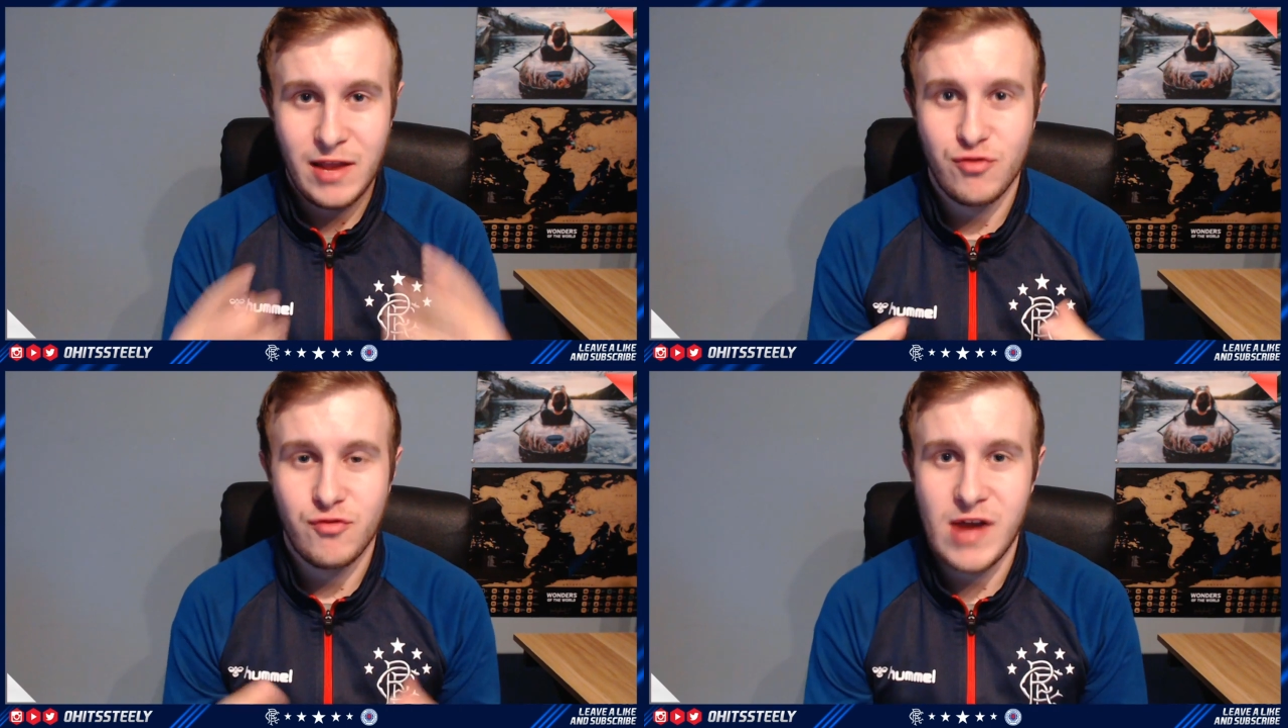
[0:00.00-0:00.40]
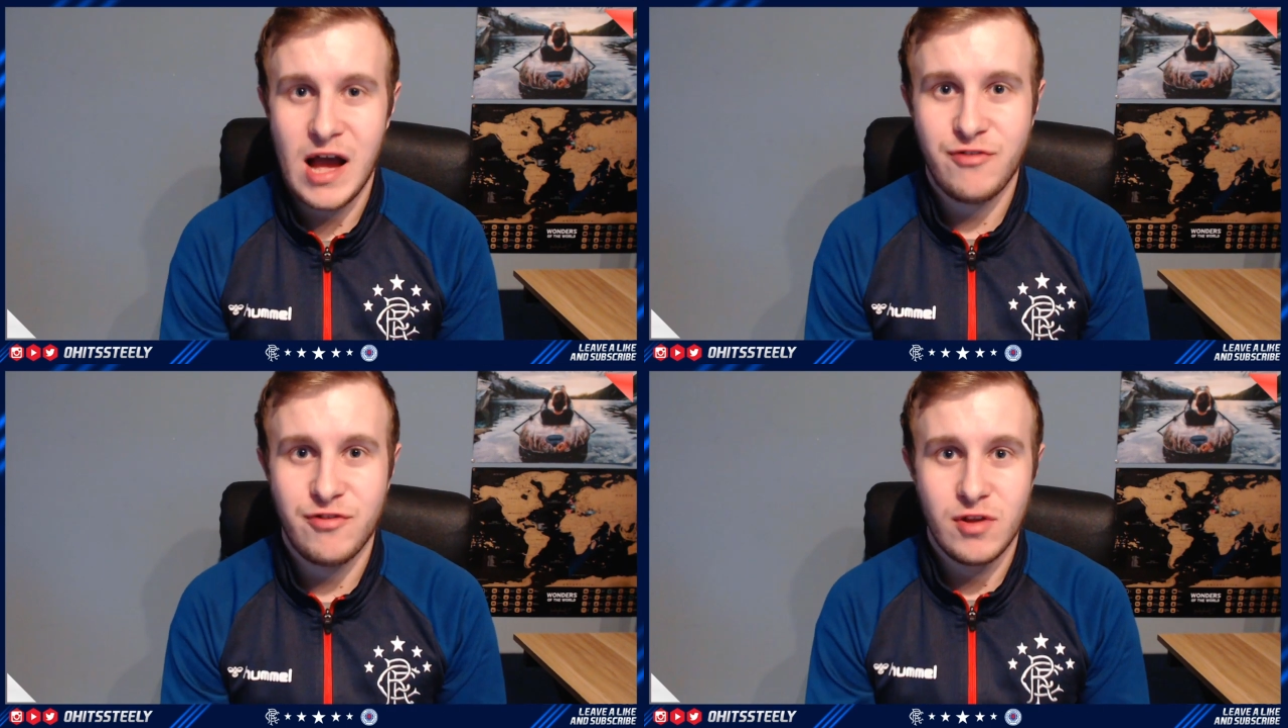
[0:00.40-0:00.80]
my initial
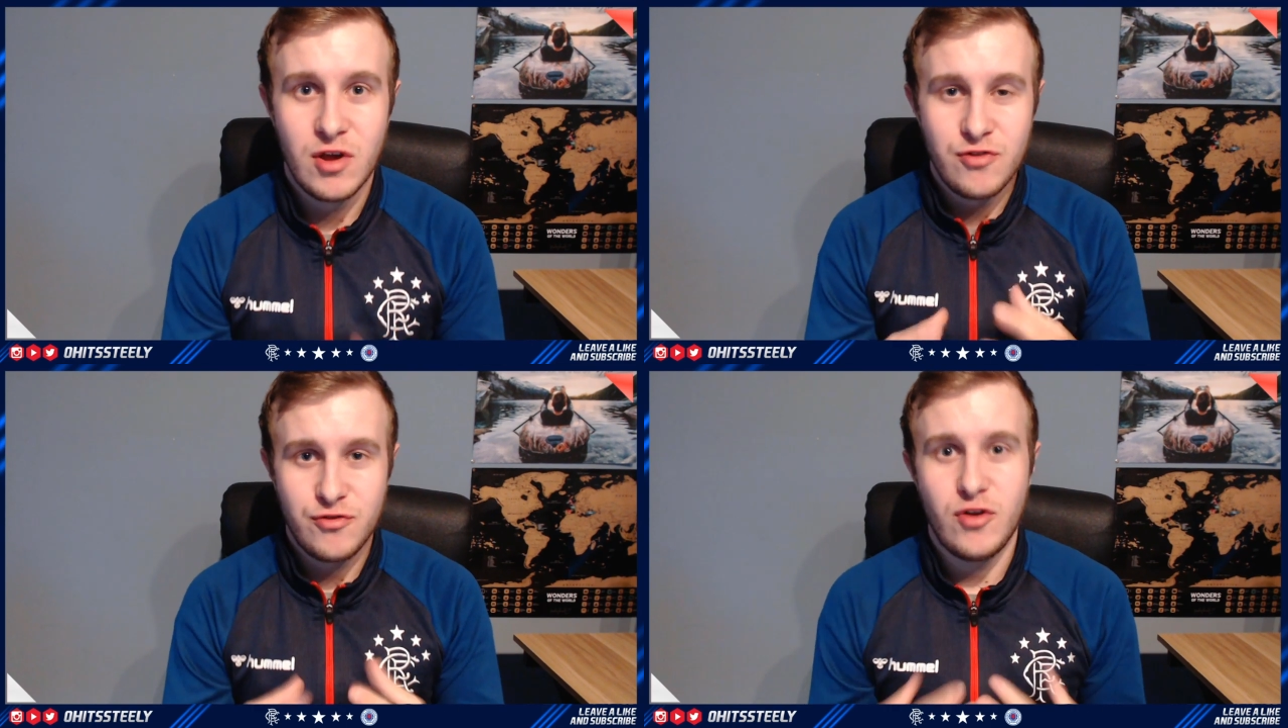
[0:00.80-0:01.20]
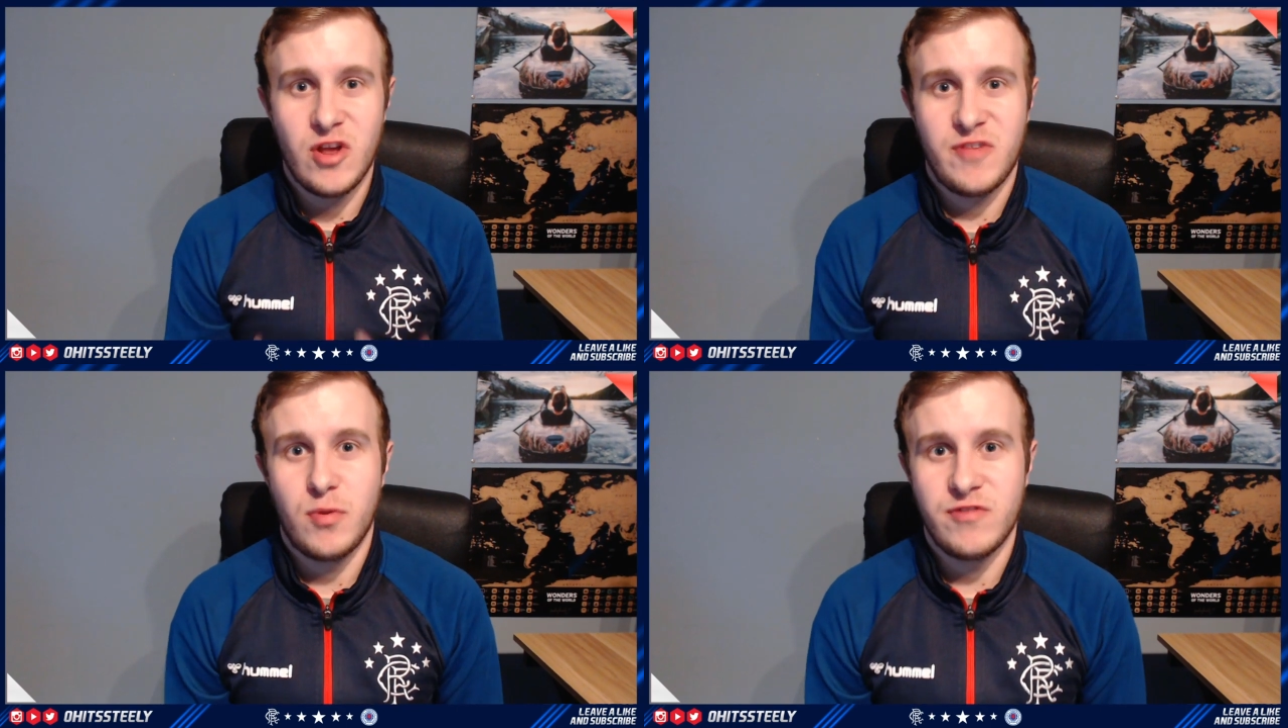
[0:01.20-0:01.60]
reaction
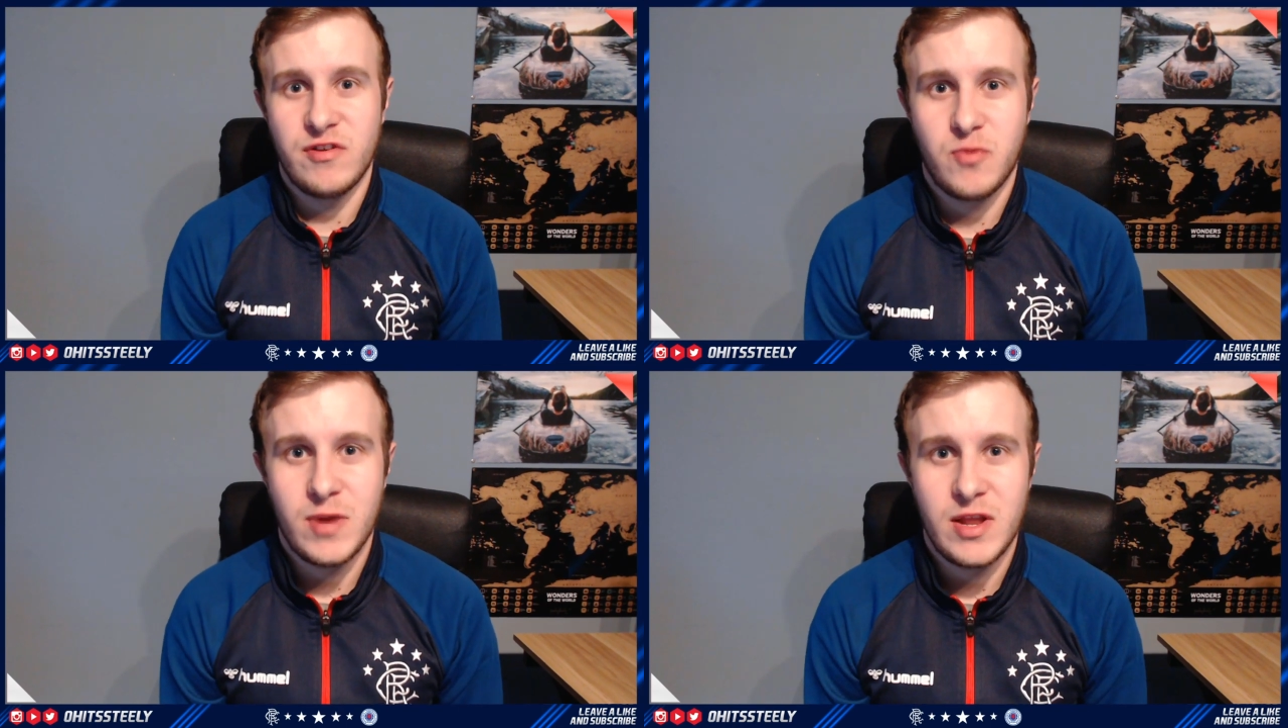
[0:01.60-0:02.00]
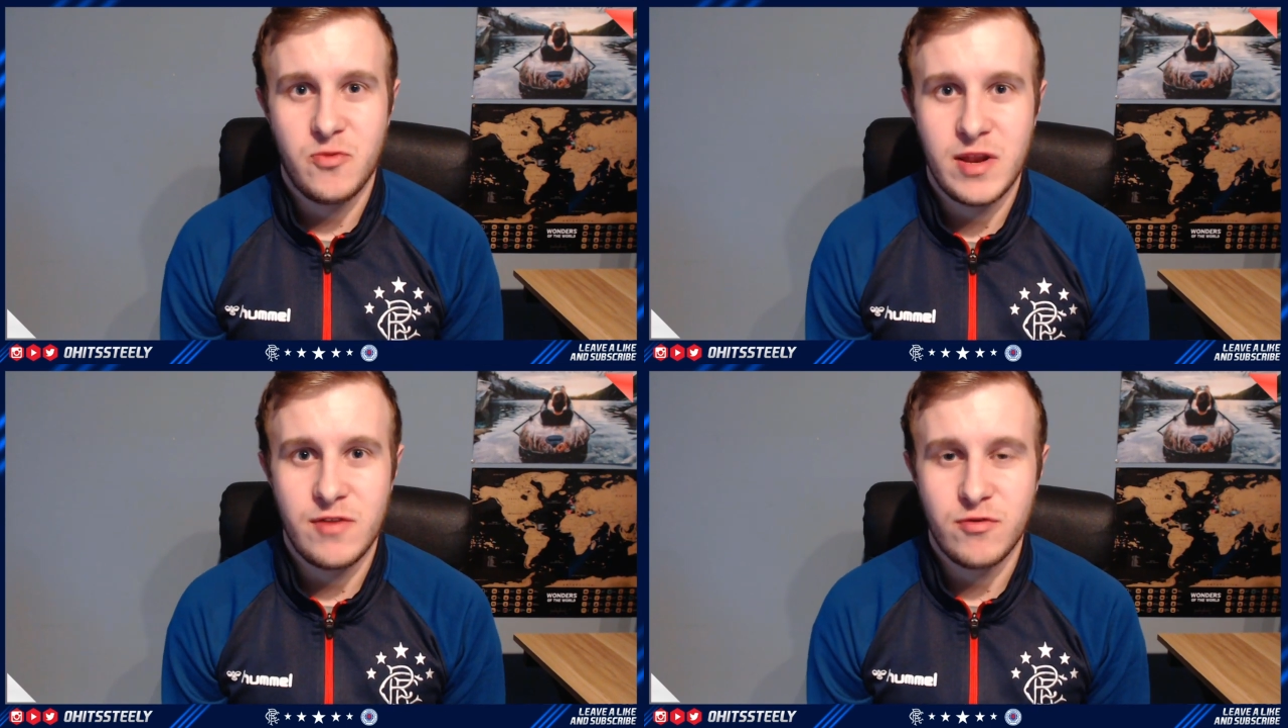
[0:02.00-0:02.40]
to this Project
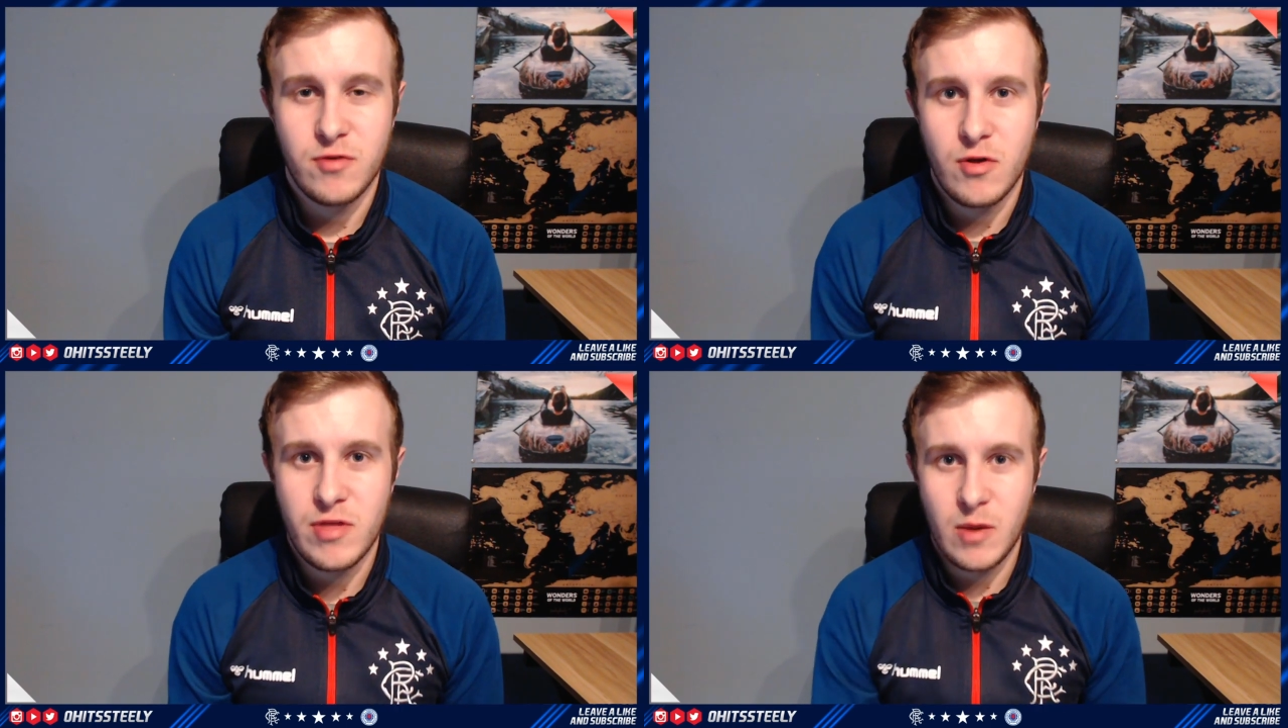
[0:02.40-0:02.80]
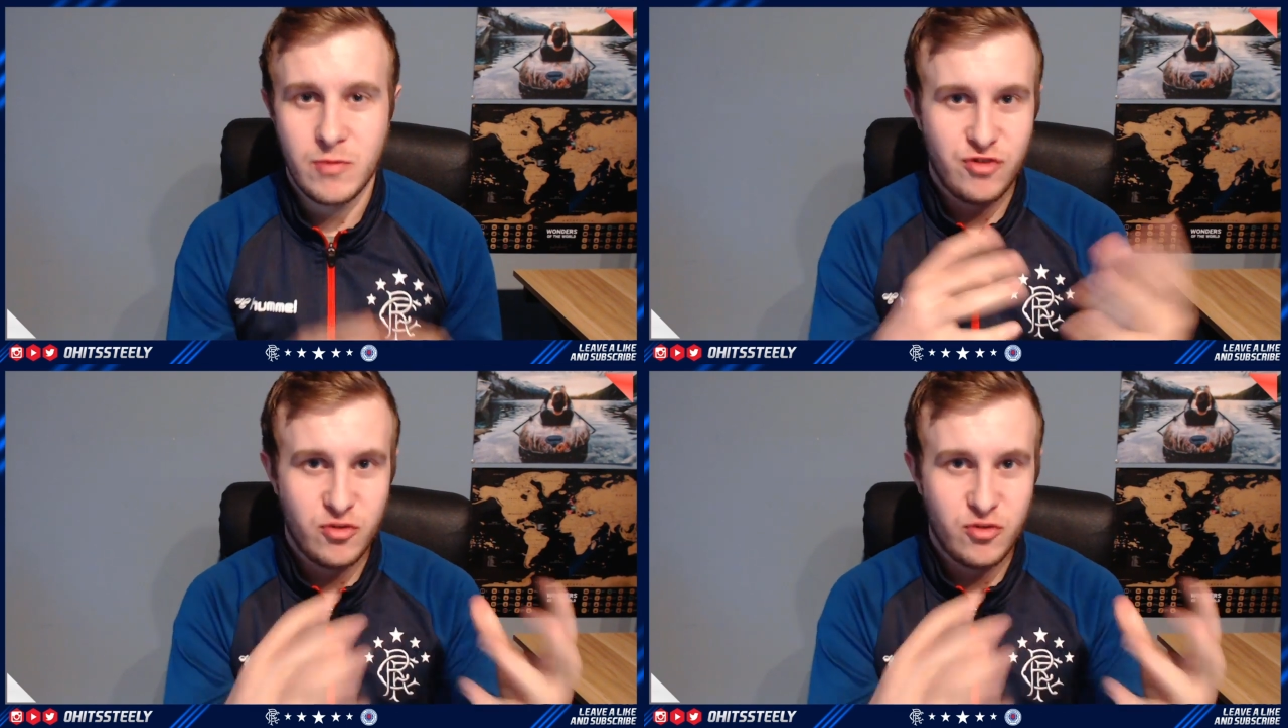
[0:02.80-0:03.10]
2022 out there,